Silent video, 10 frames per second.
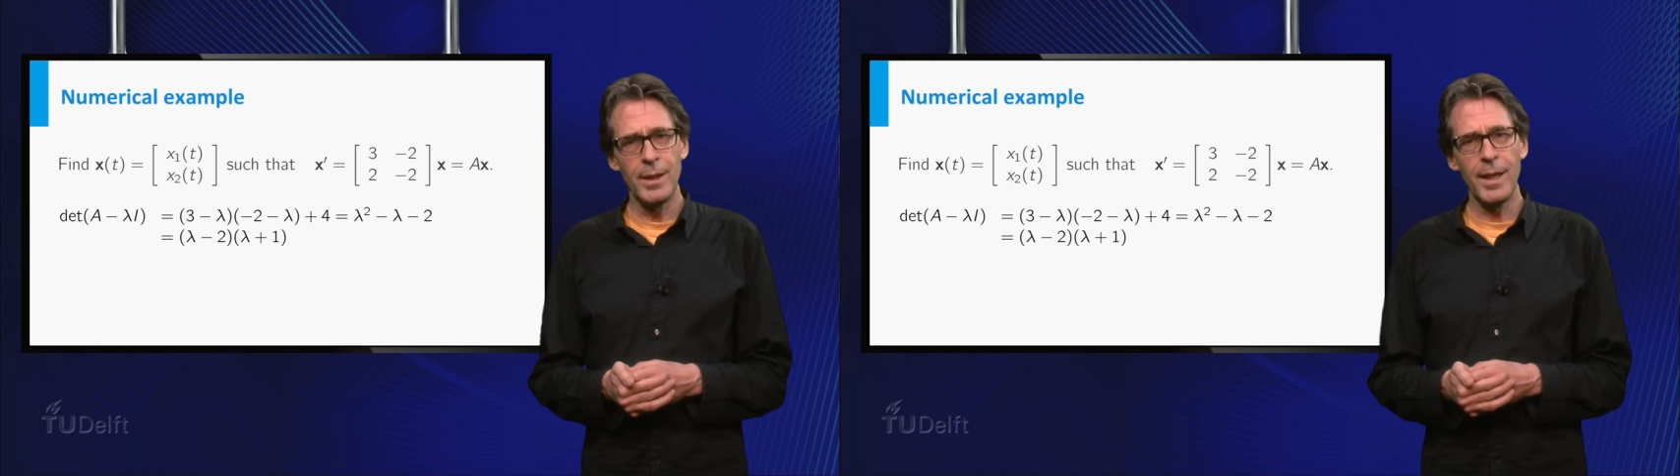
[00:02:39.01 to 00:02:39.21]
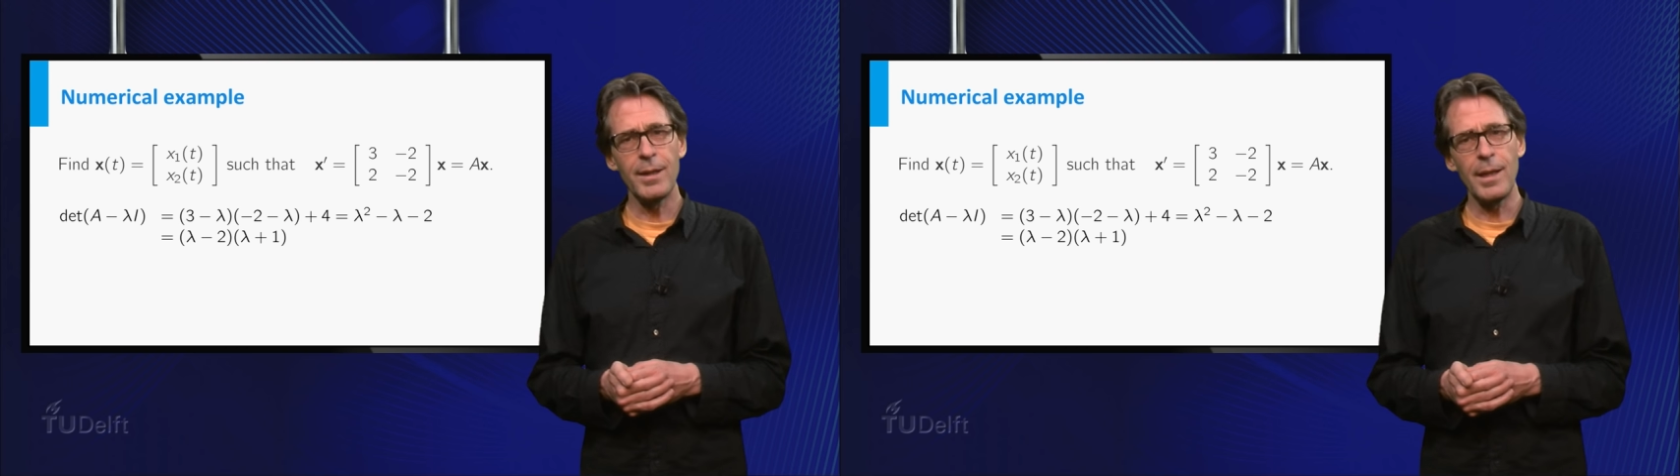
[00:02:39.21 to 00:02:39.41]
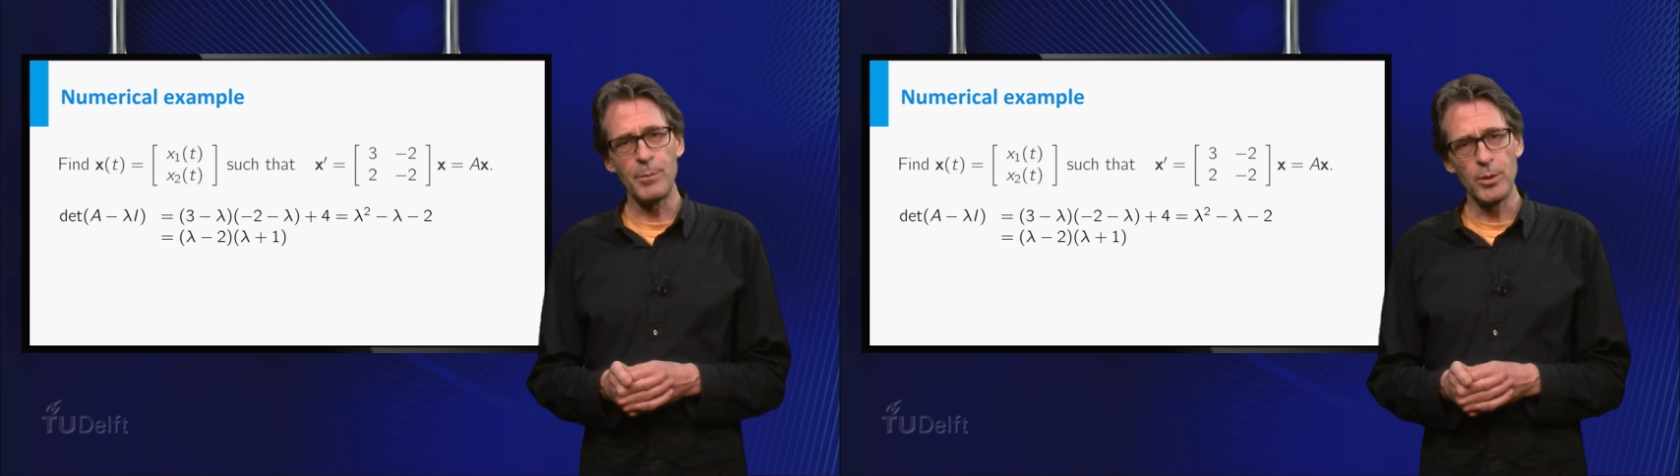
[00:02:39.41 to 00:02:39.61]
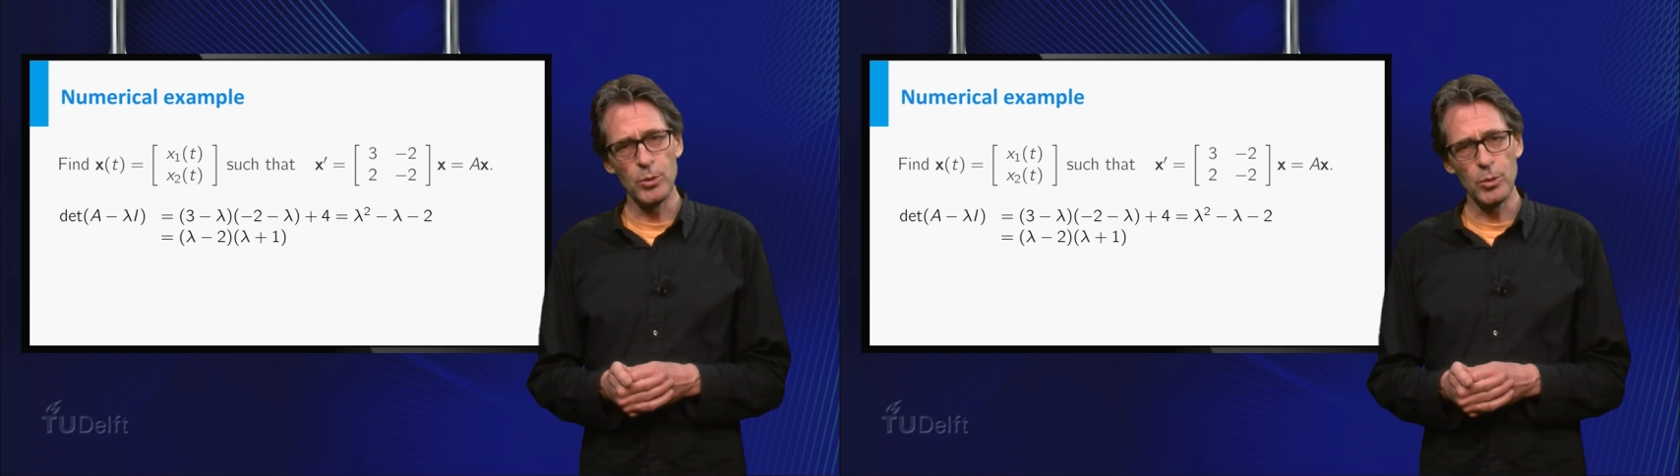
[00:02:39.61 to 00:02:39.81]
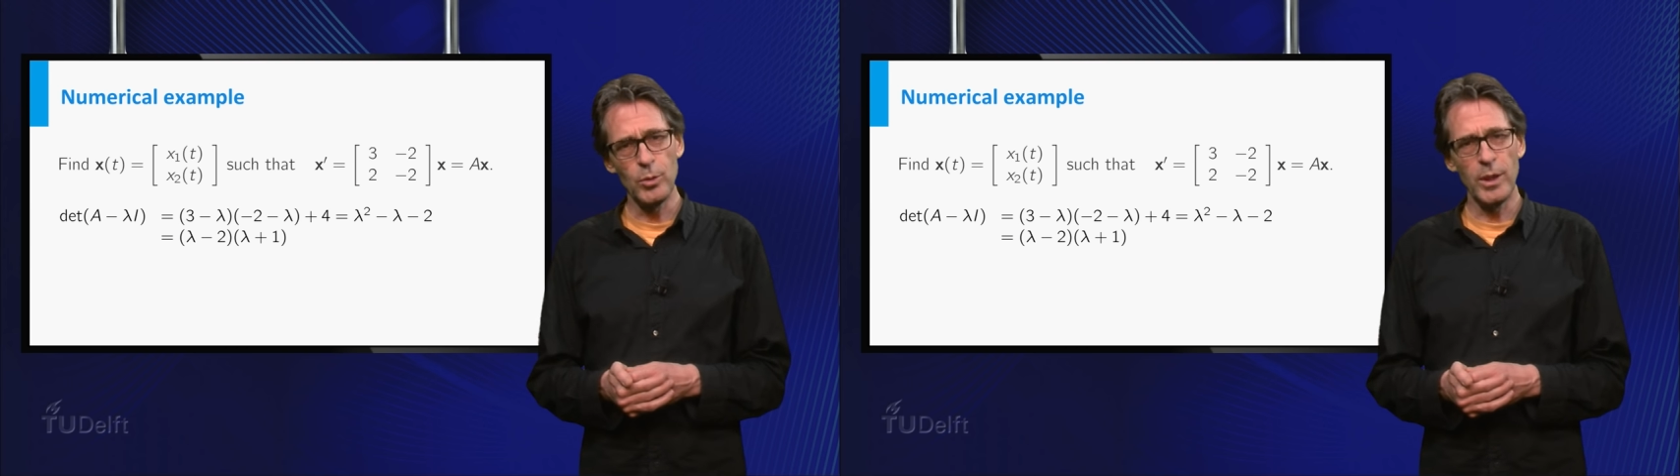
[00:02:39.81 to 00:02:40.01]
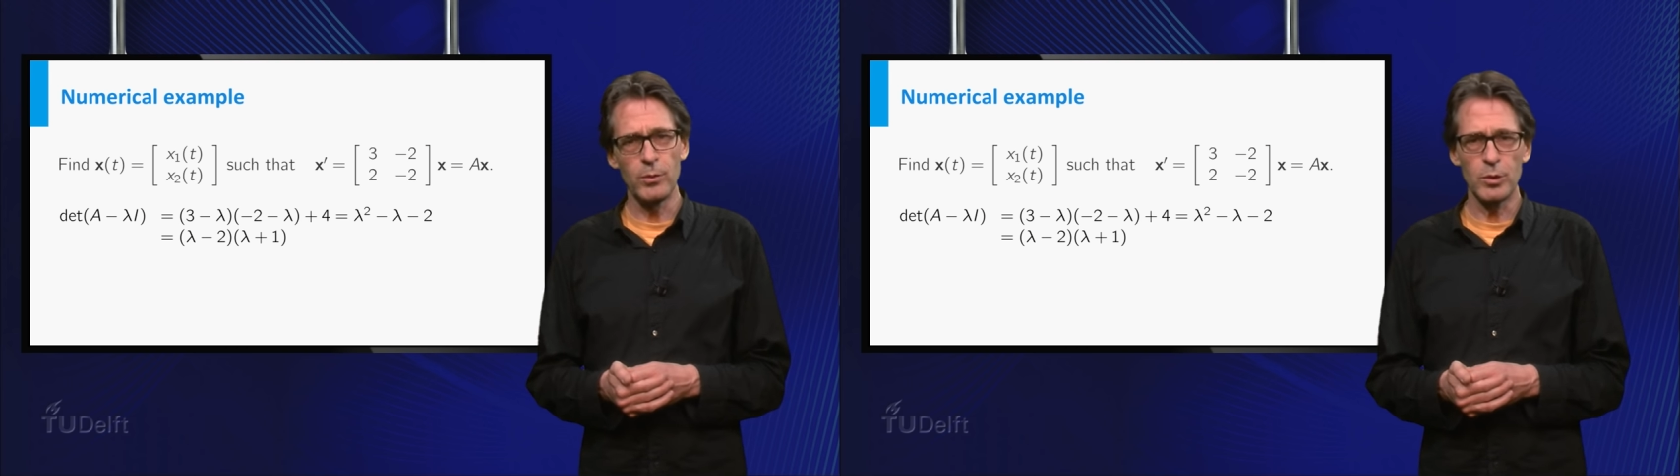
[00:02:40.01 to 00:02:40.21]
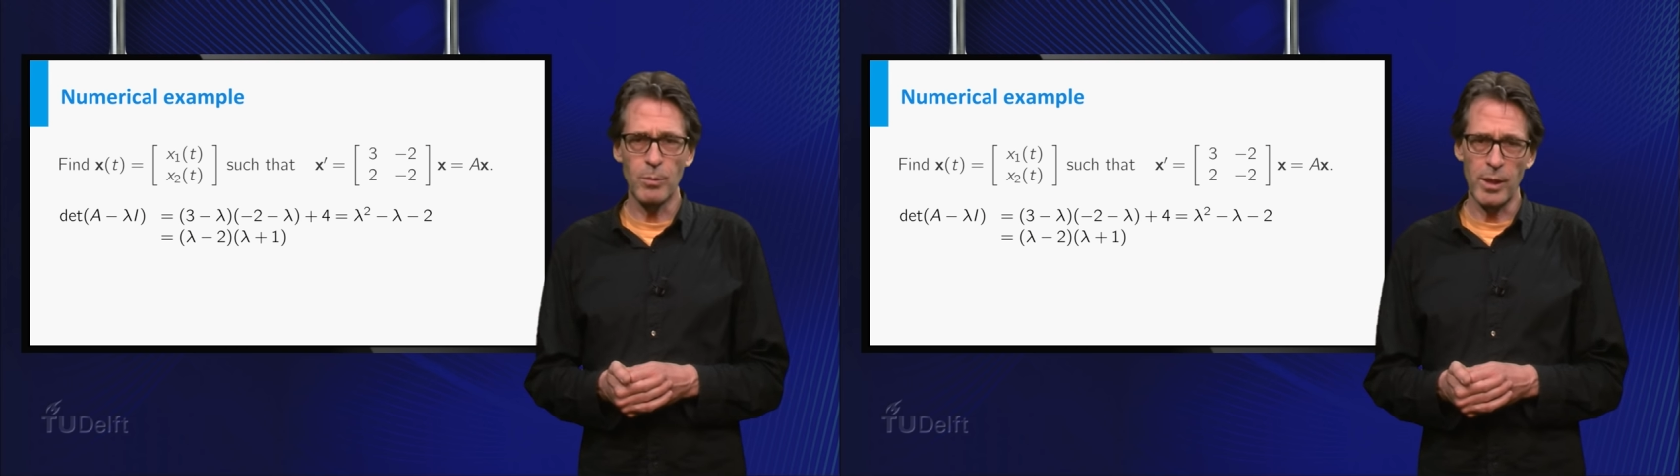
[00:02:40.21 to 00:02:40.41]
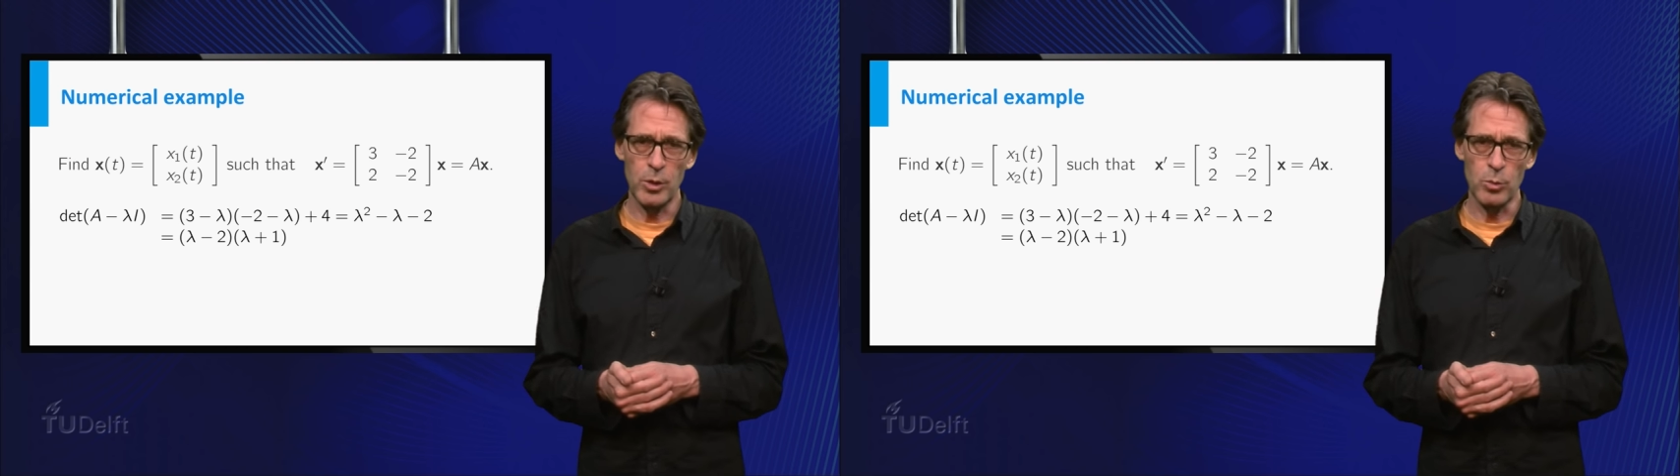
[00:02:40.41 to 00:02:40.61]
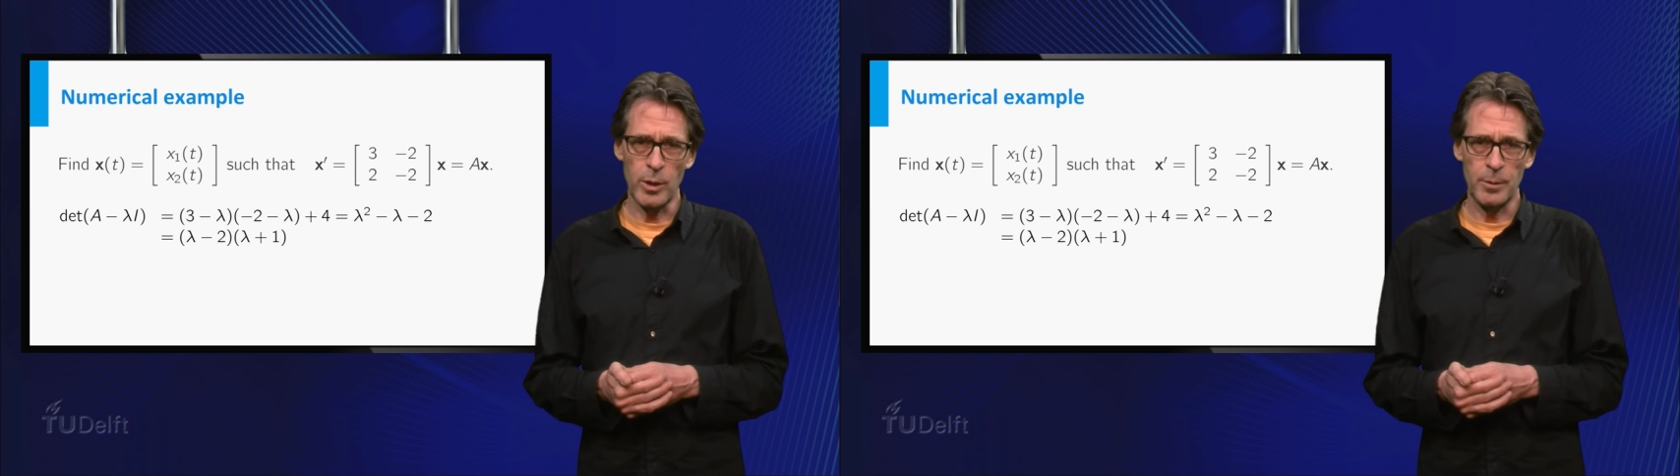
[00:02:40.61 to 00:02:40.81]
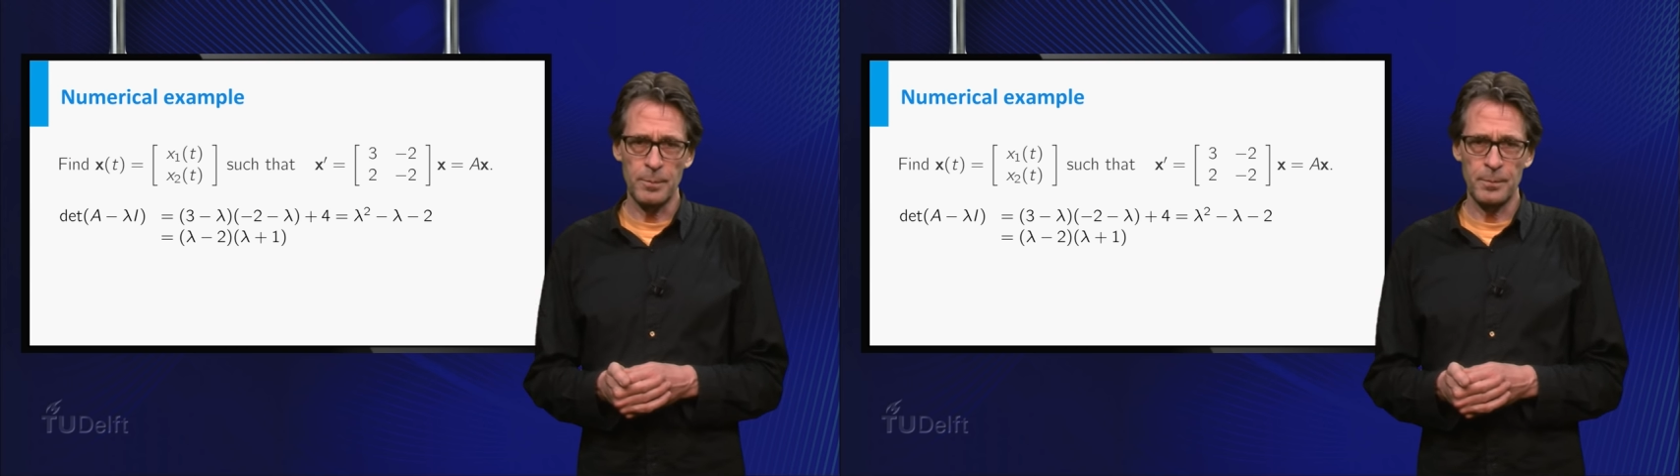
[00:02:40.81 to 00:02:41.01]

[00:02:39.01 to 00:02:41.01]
and lambda two equals minus one.